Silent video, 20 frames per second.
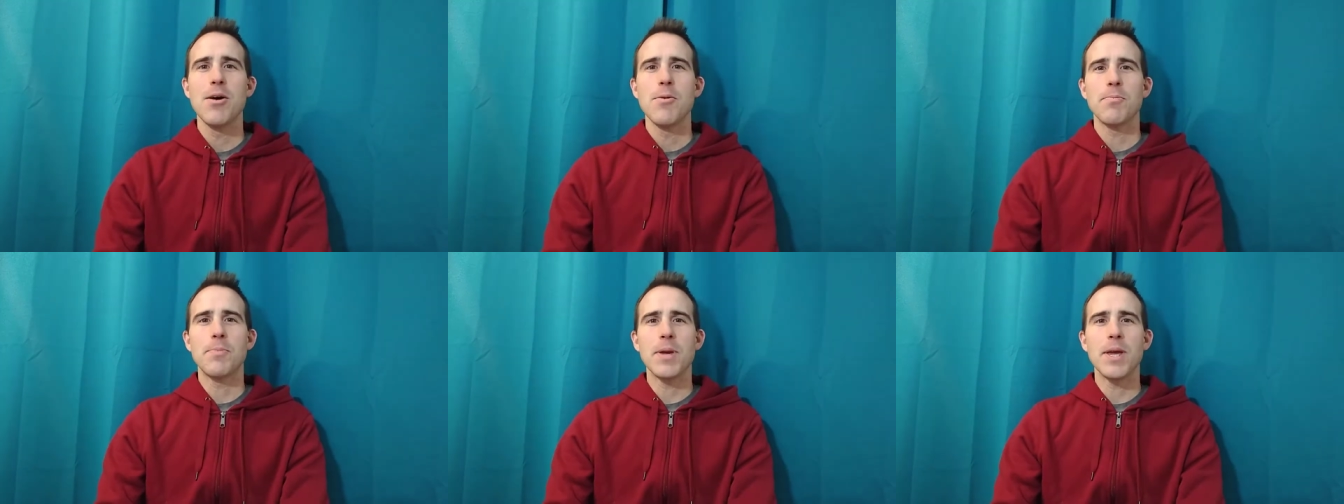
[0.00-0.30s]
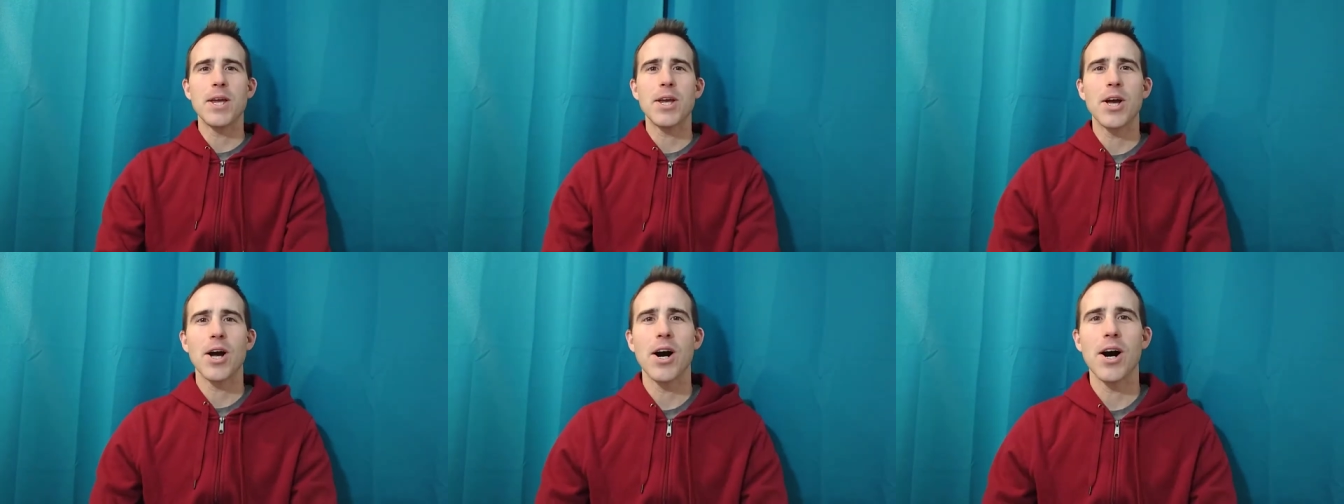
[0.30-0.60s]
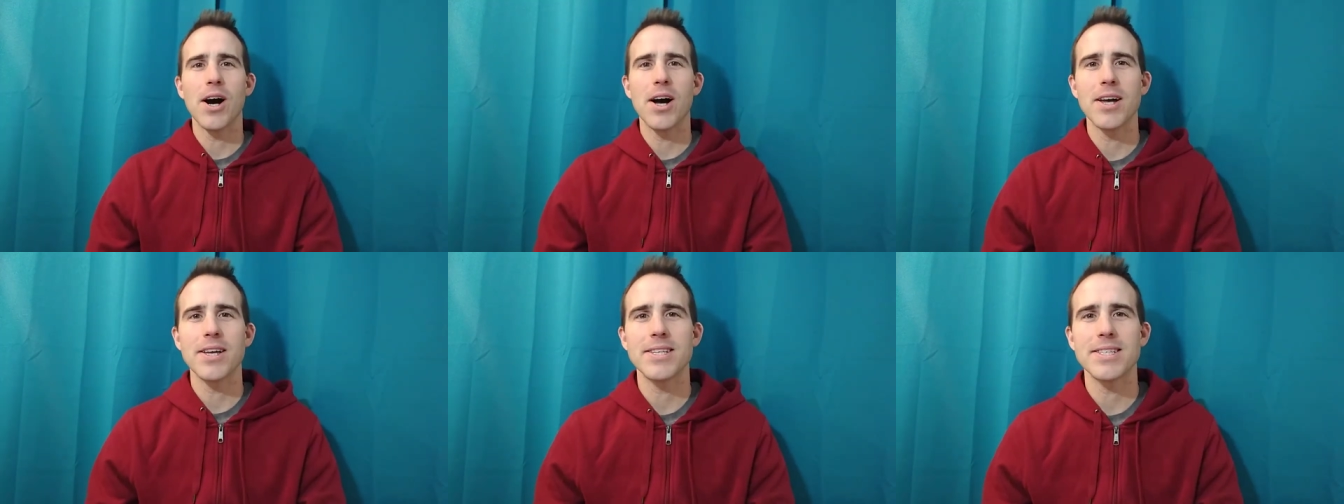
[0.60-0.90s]

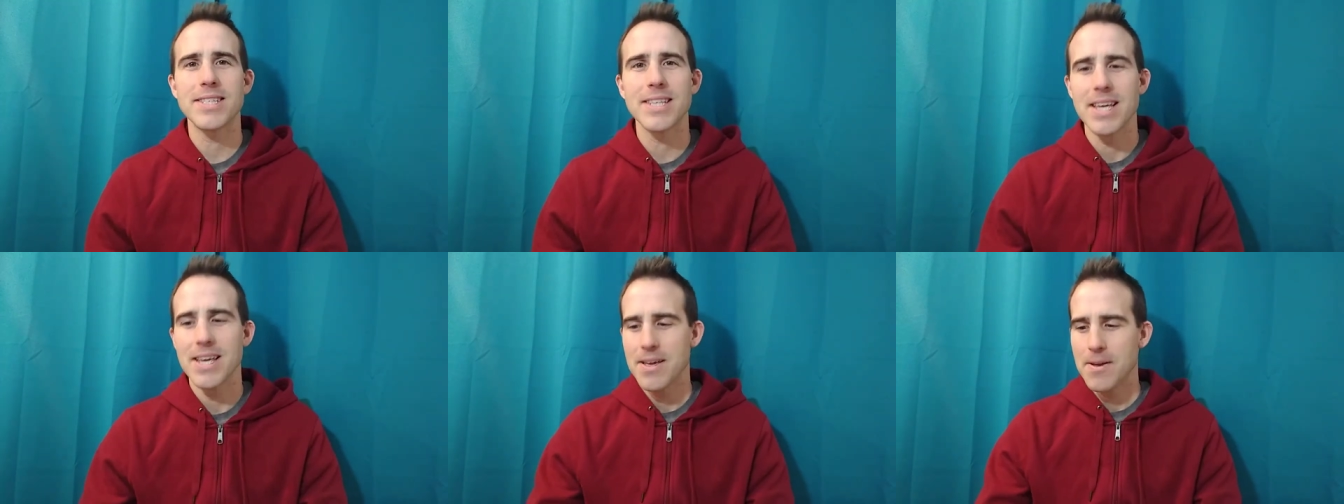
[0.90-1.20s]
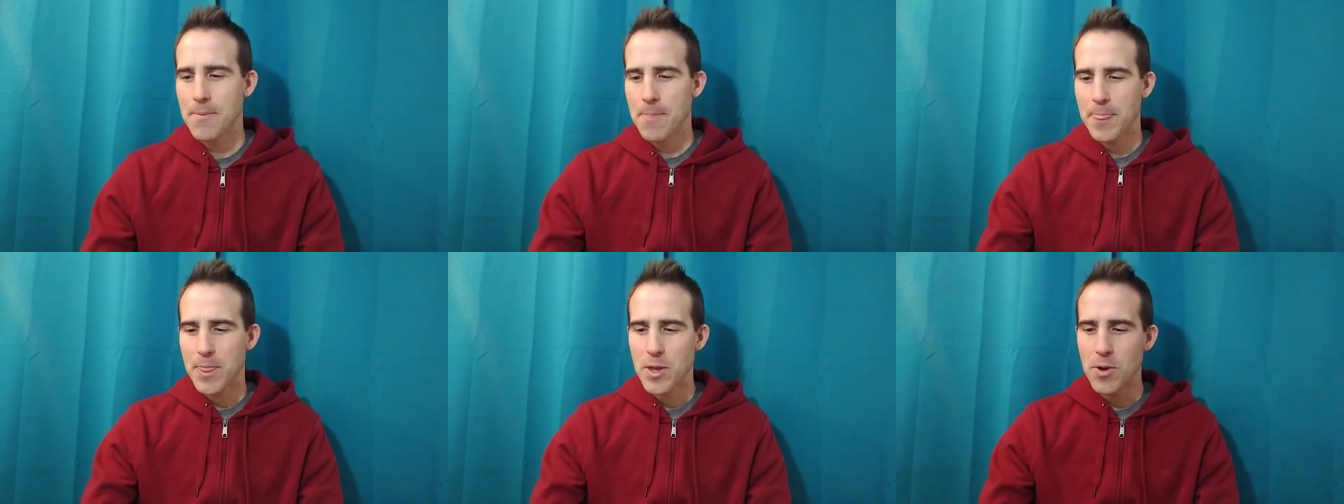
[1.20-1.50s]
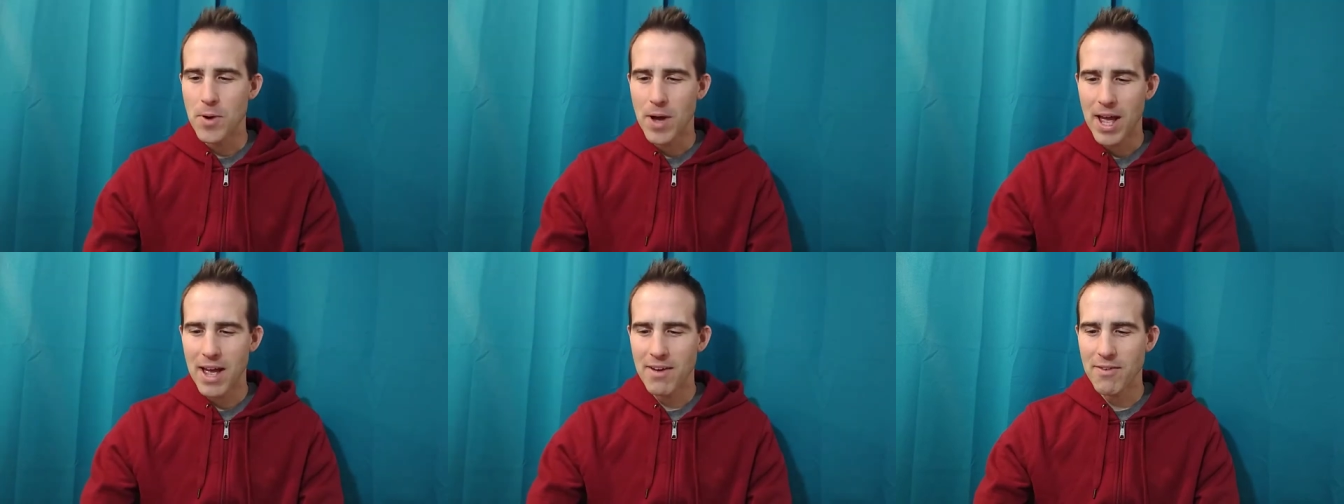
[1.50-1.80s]
because
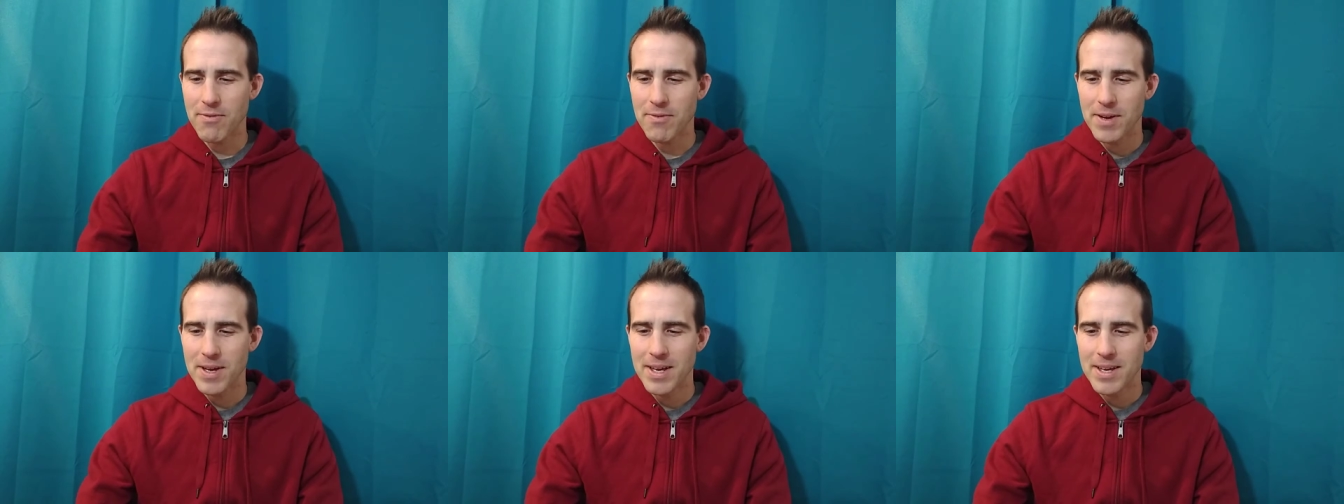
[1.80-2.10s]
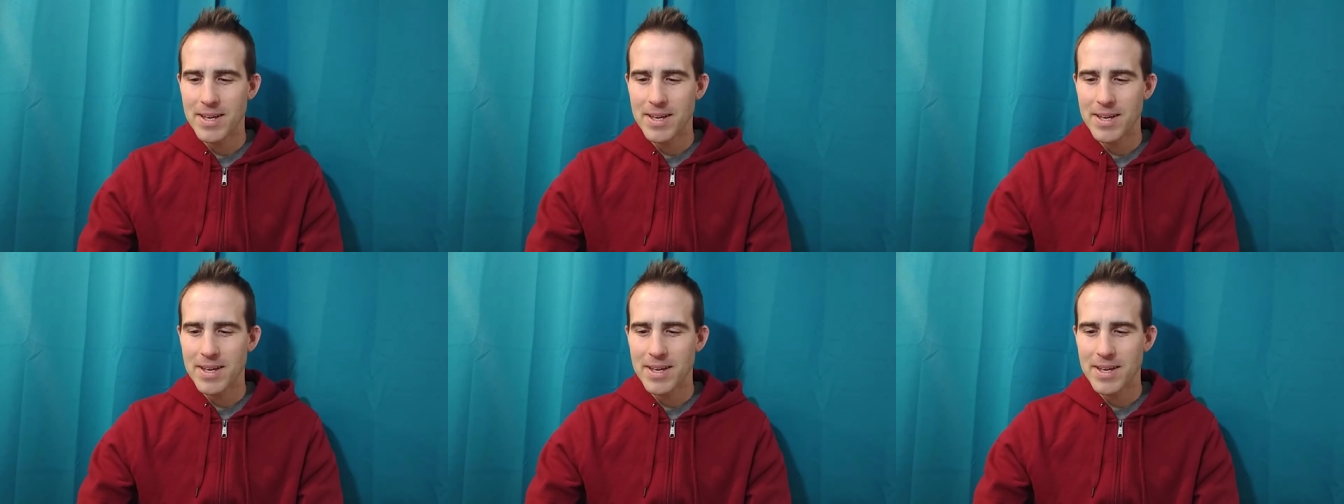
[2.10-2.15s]
you have